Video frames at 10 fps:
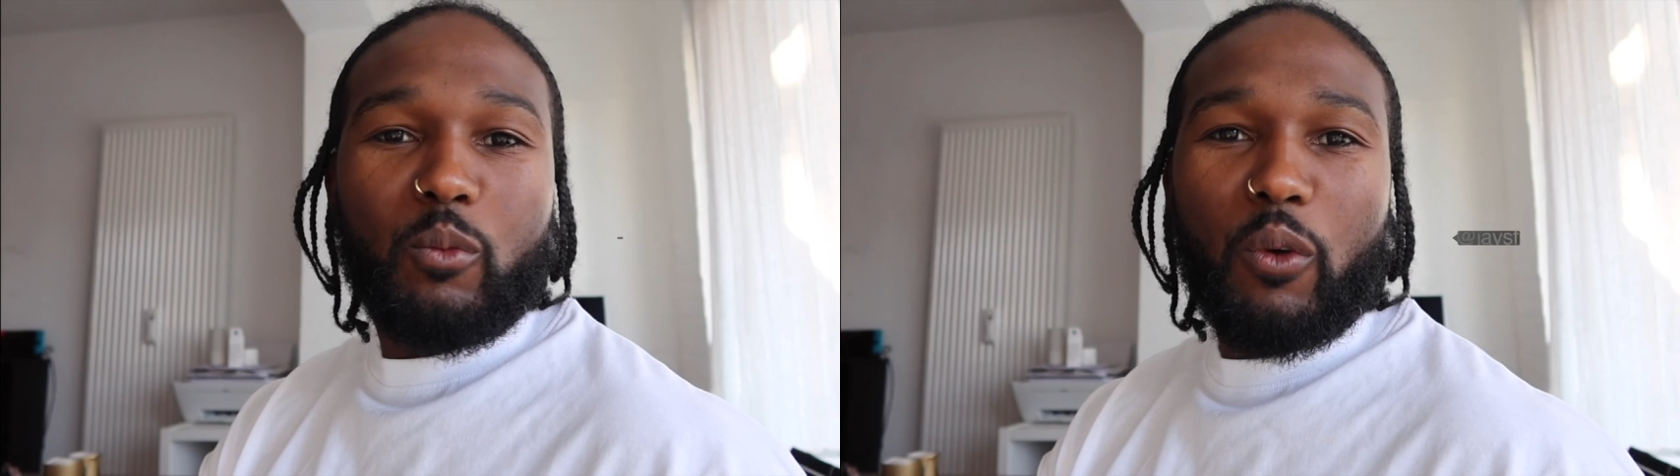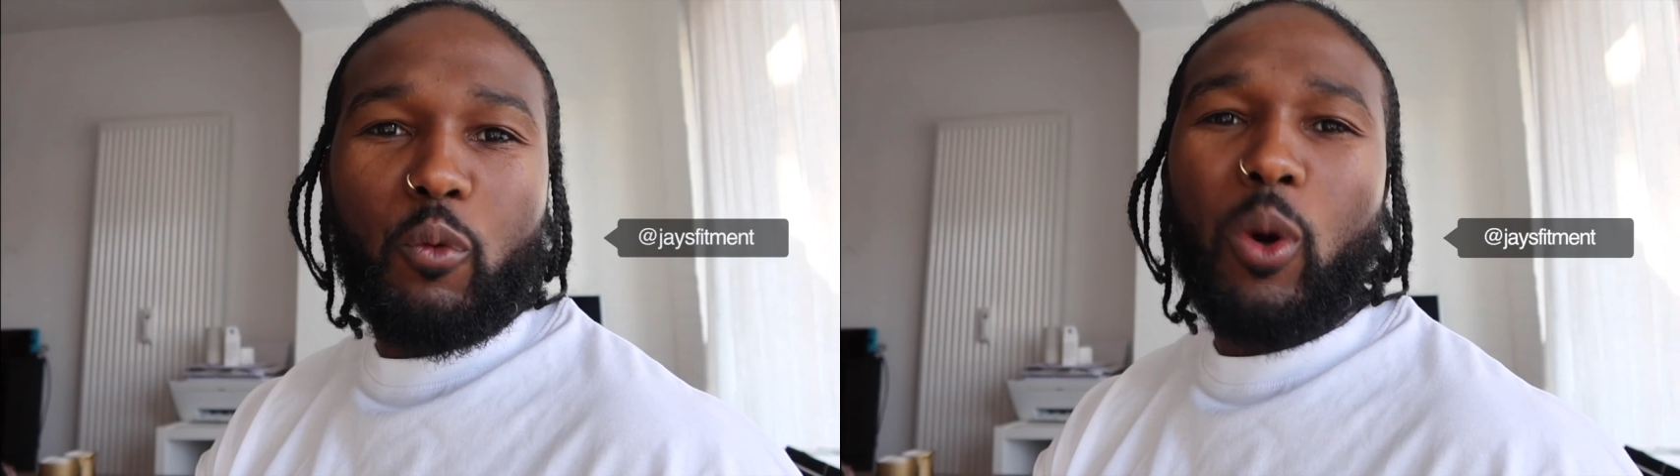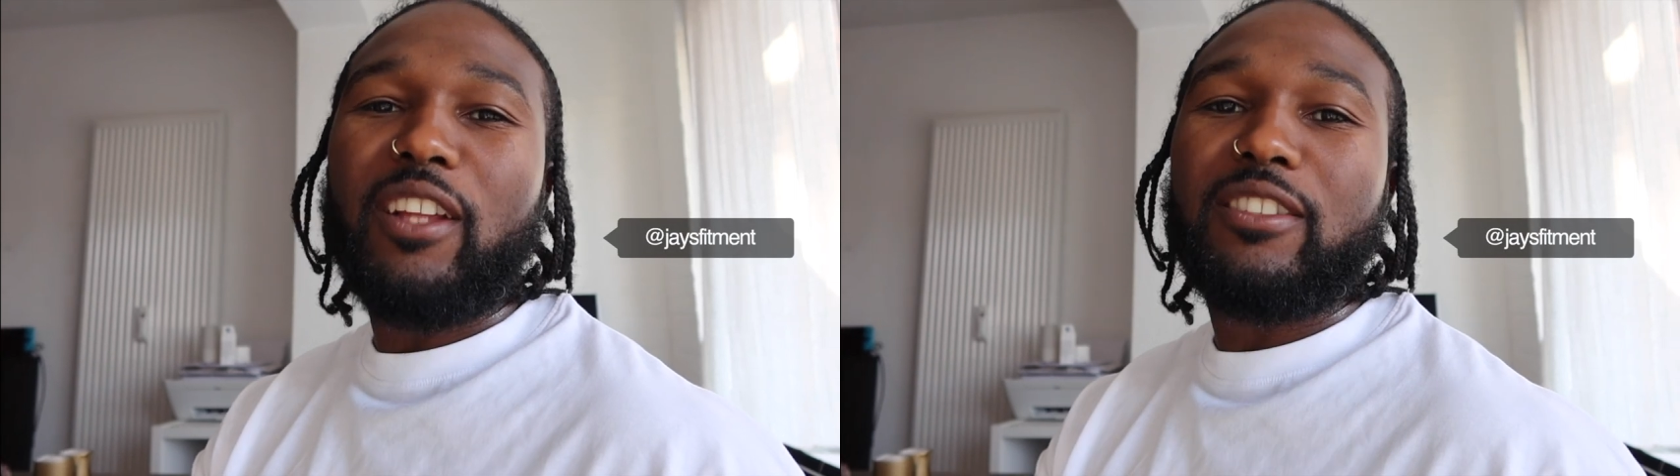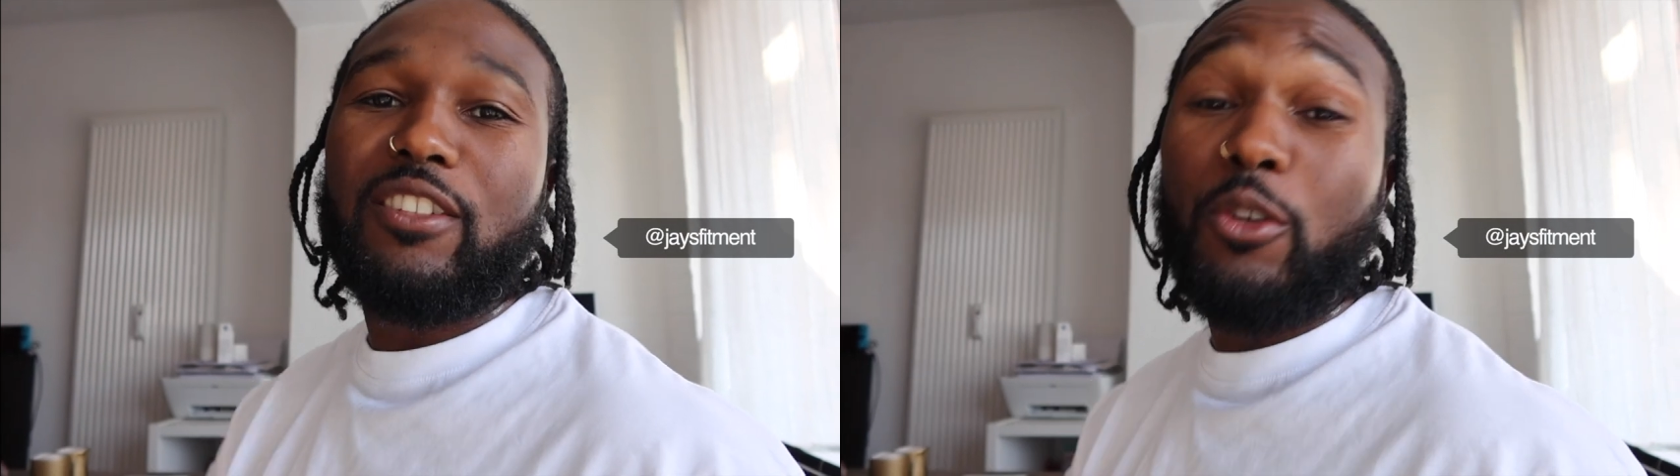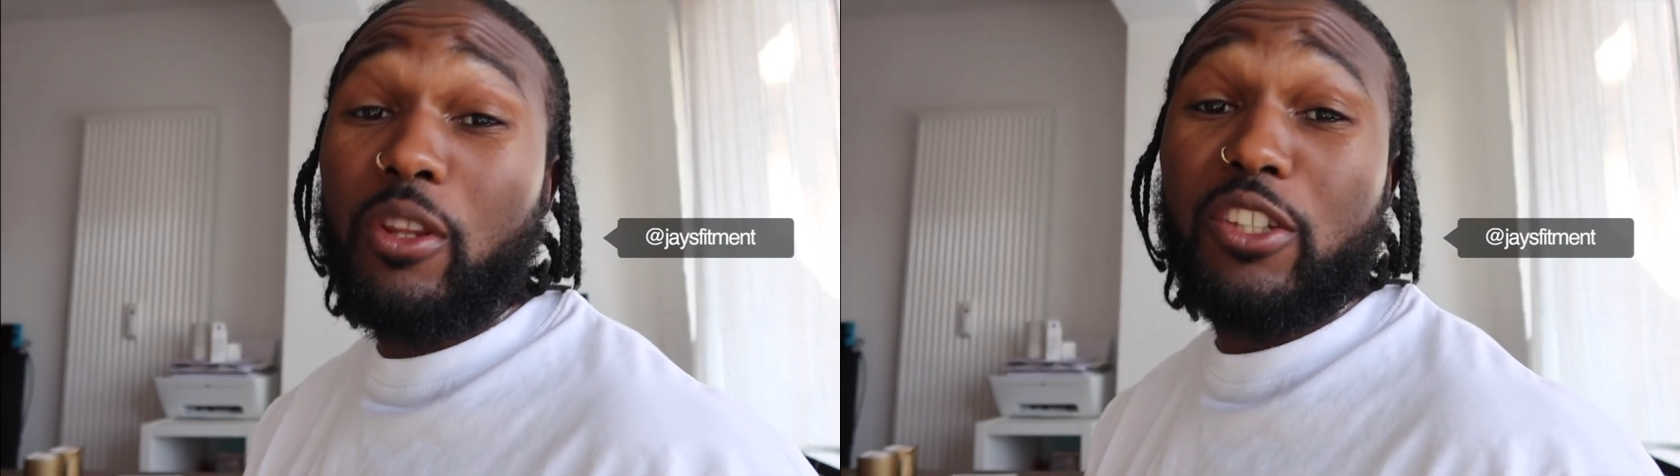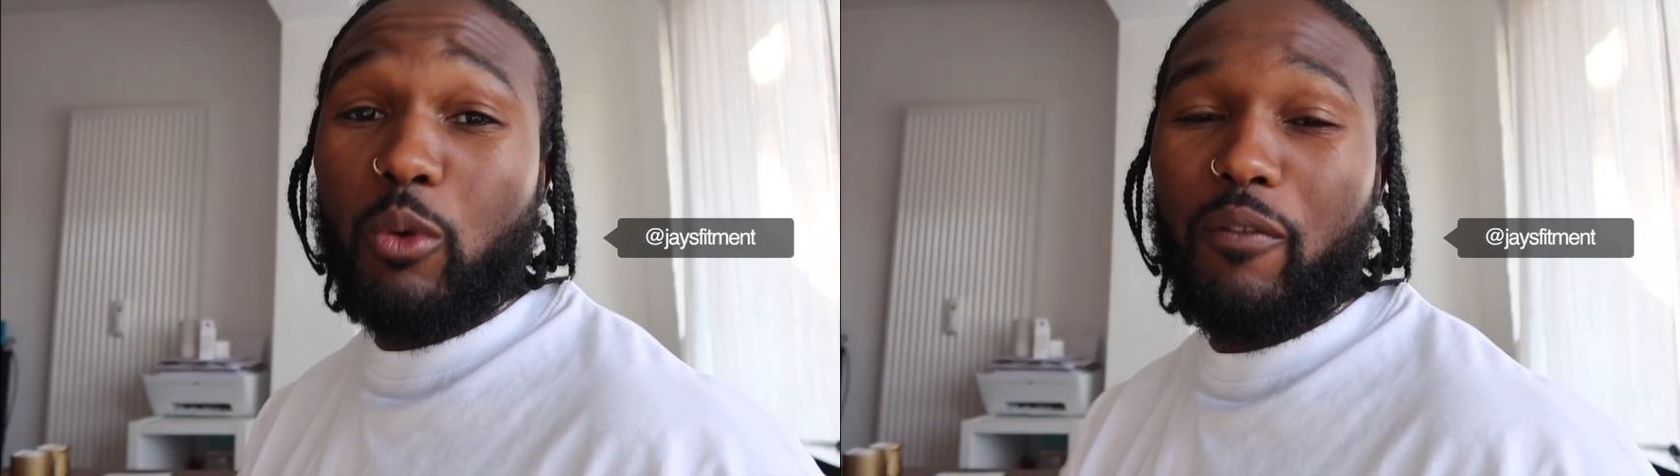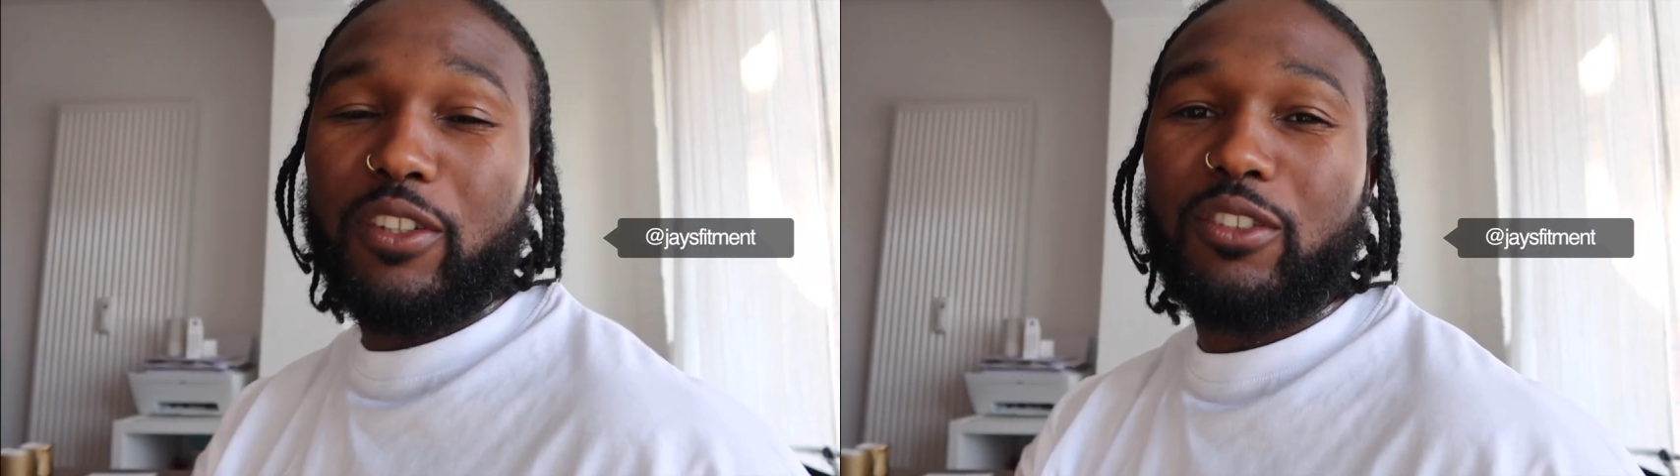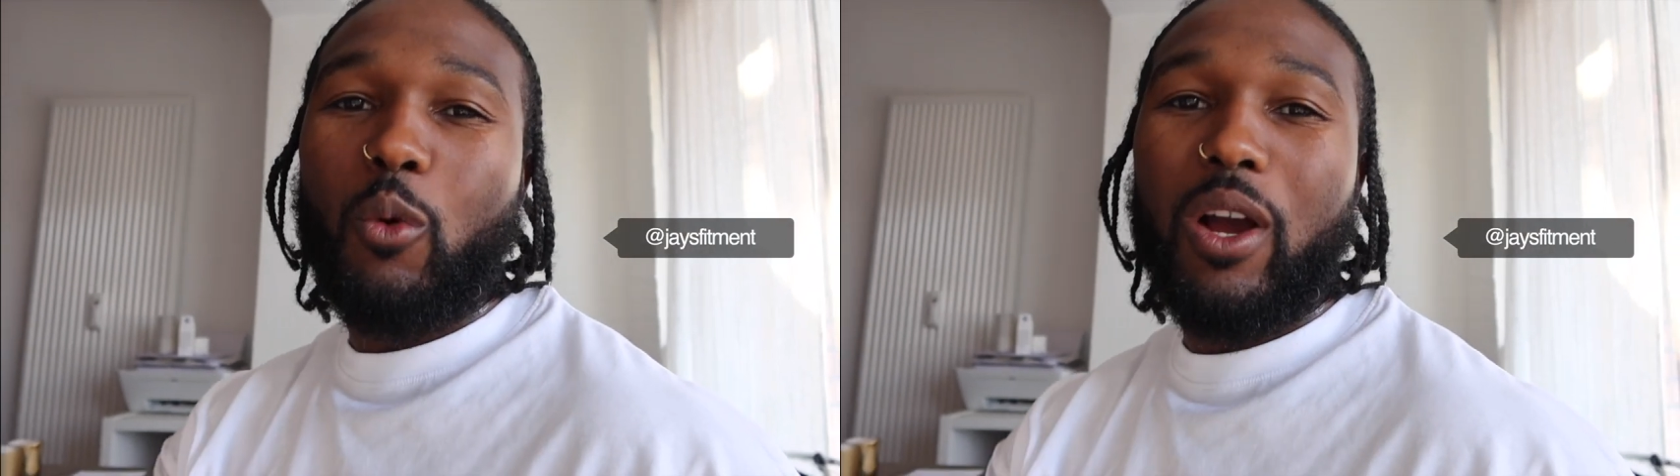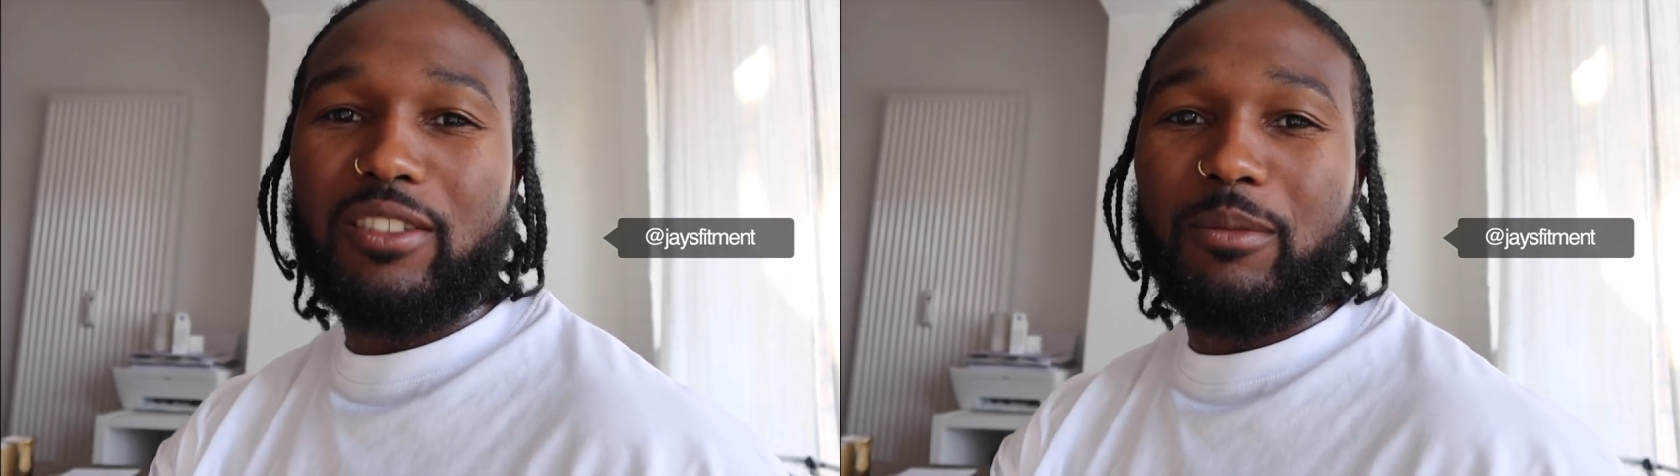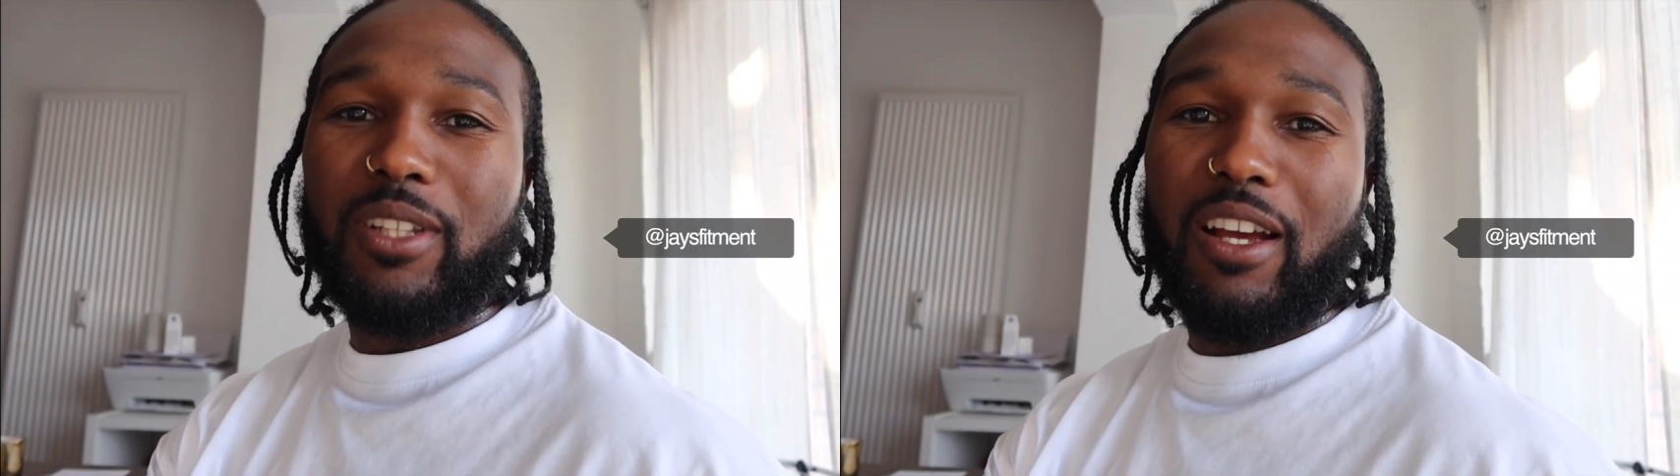We've wanted to do this one for quite
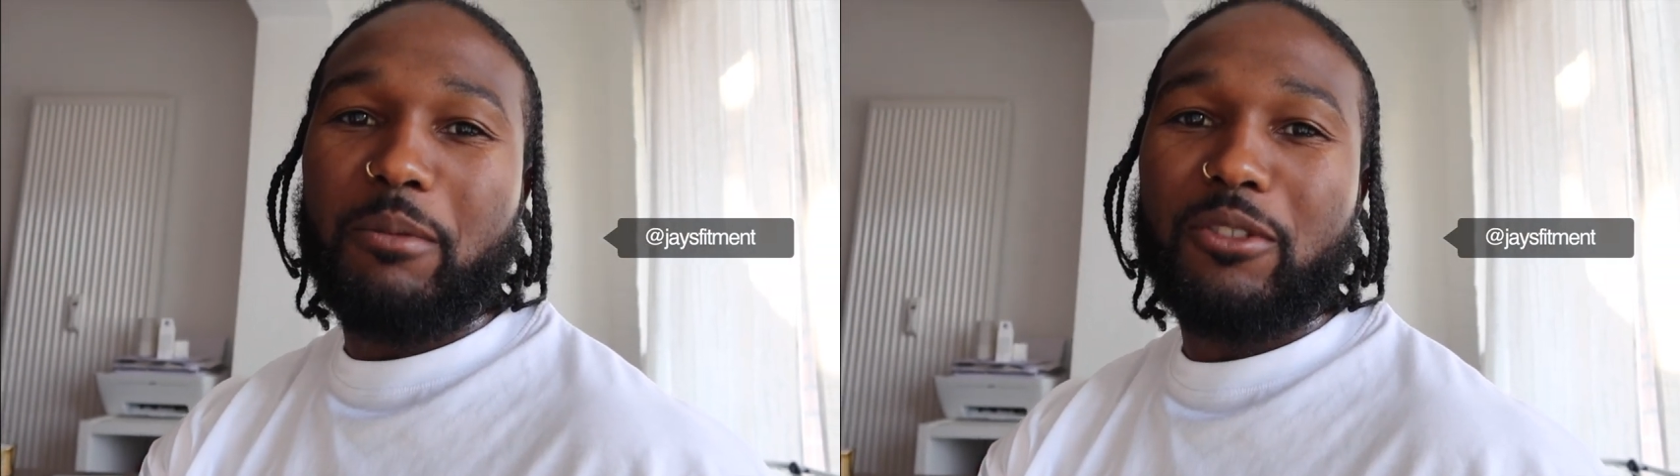some time.